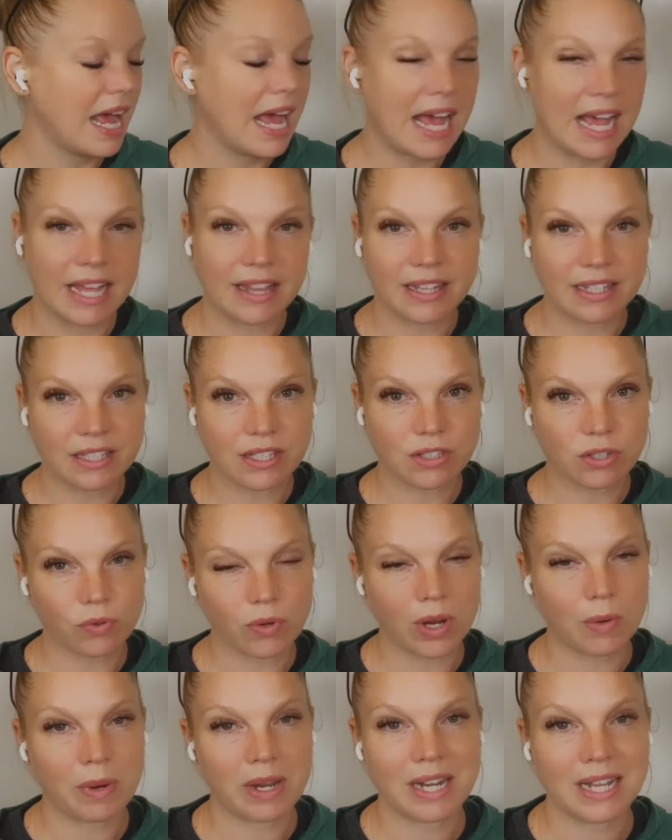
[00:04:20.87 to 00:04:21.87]
And this is a
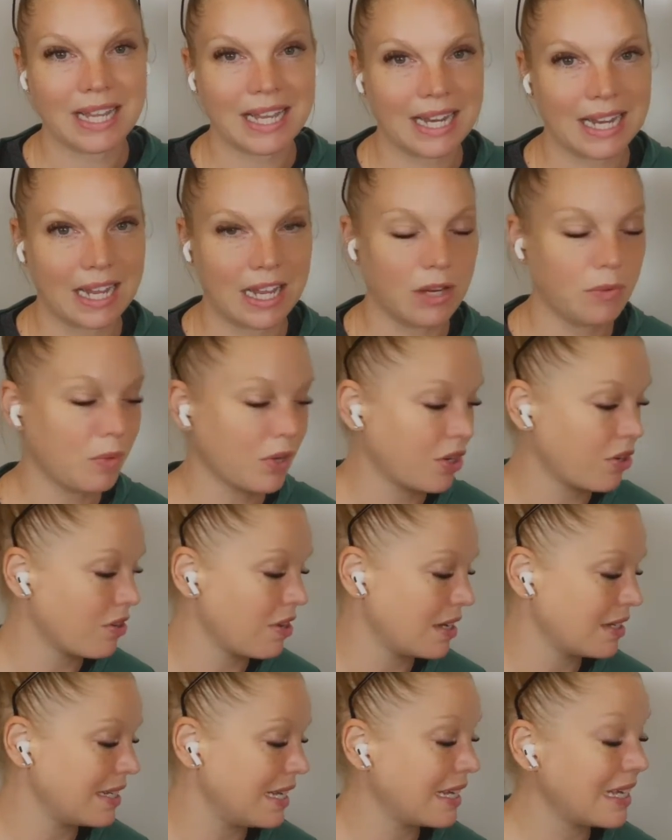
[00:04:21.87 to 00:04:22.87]
great way to get it in where you're
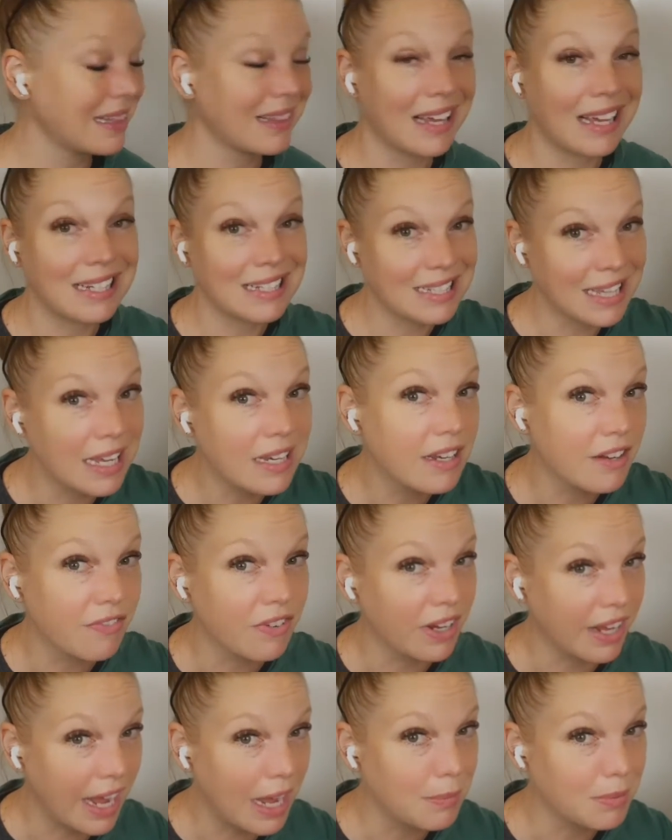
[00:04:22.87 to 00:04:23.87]
not taking like 10
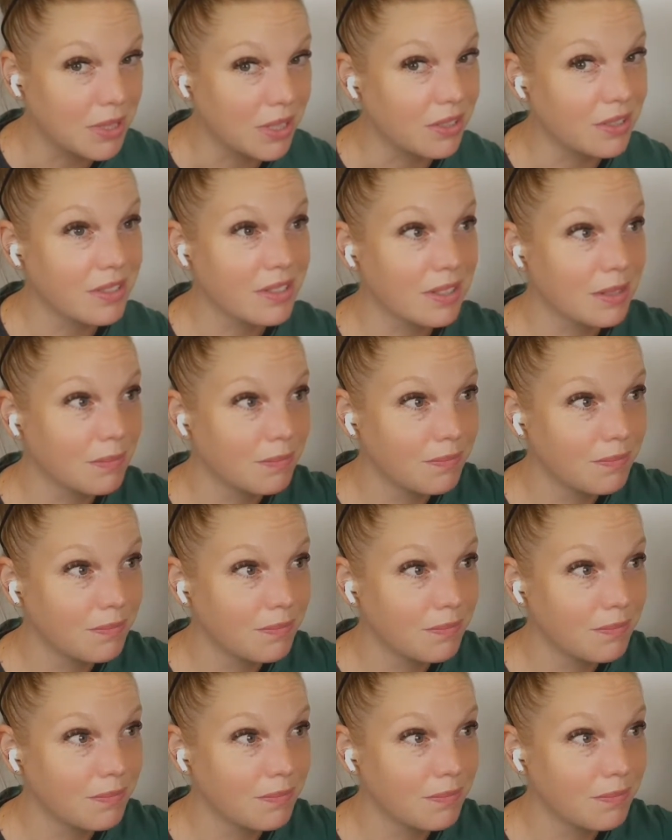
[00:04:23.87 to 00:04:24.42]
different capsules.